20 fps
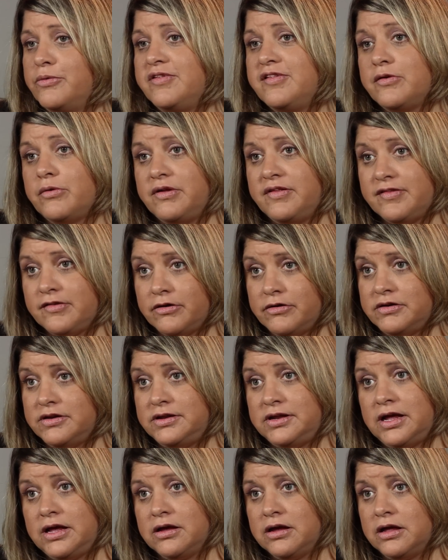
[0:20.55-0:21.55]
so I
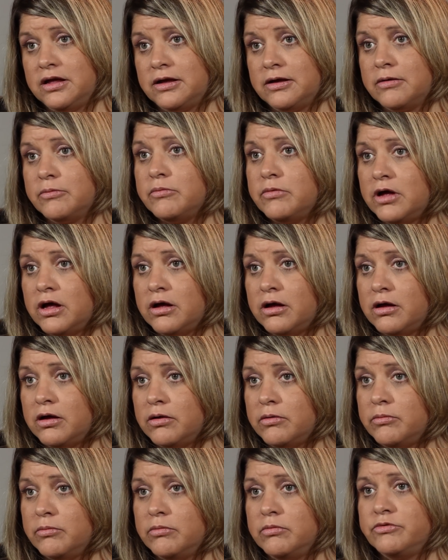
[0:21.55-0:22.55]
started taking
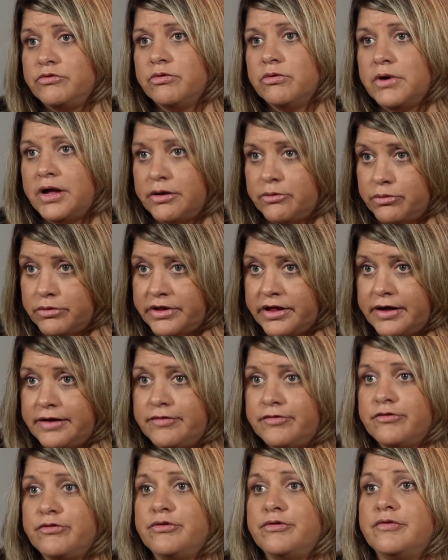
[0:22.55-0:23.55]

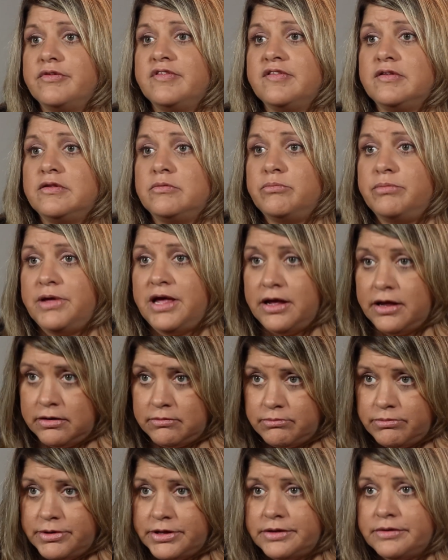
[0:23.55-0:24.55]
tranquilizers and
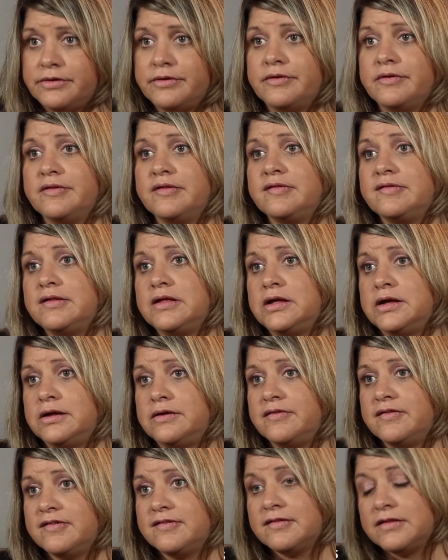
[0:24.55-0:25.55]
pain pills
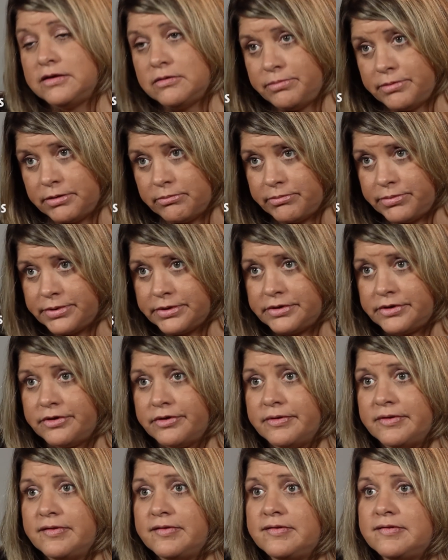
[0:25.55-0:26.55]
and sleeping
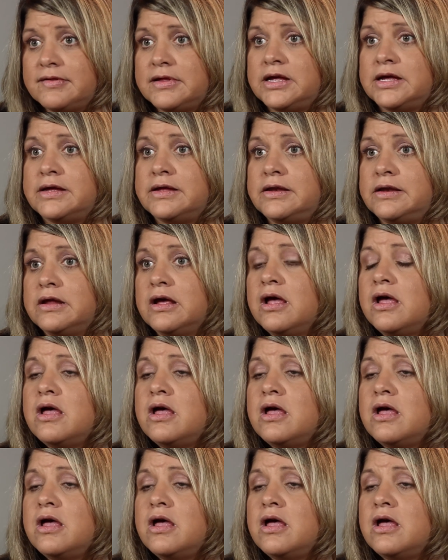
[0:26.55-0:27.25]
pills and